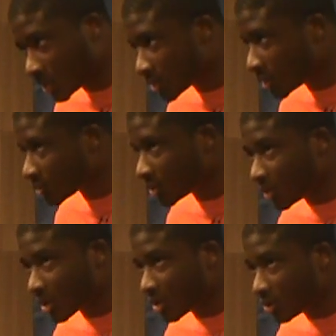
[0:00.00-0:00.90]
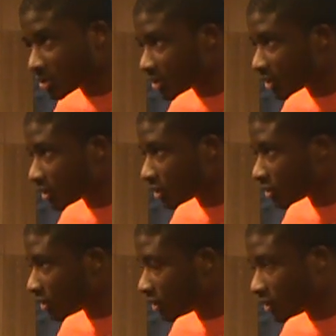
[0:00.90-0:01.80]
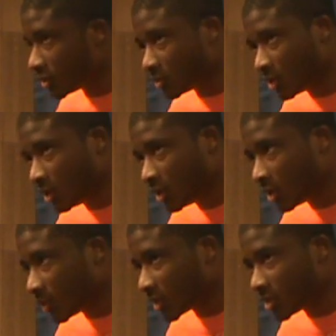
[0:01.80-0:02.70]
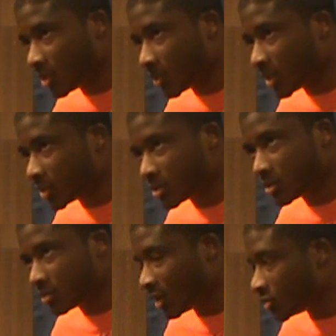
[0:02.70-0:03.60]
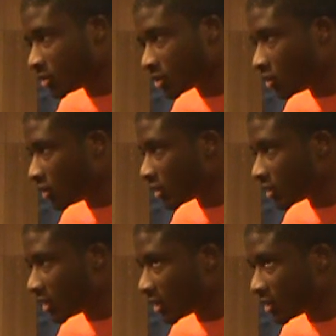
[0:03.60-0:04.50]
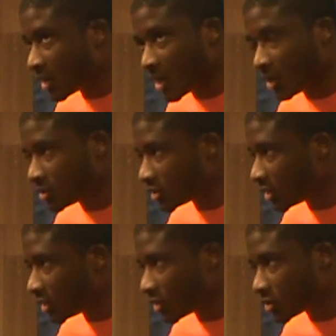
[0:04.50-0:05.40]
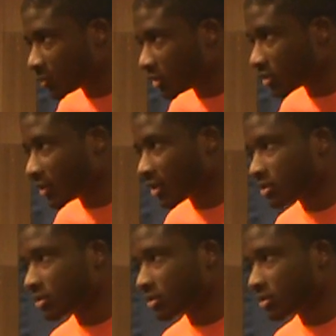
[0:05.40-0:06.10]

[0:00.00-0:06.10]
That's up to my coaches and my teammates. I'm just going in, day out, just getting their respect back.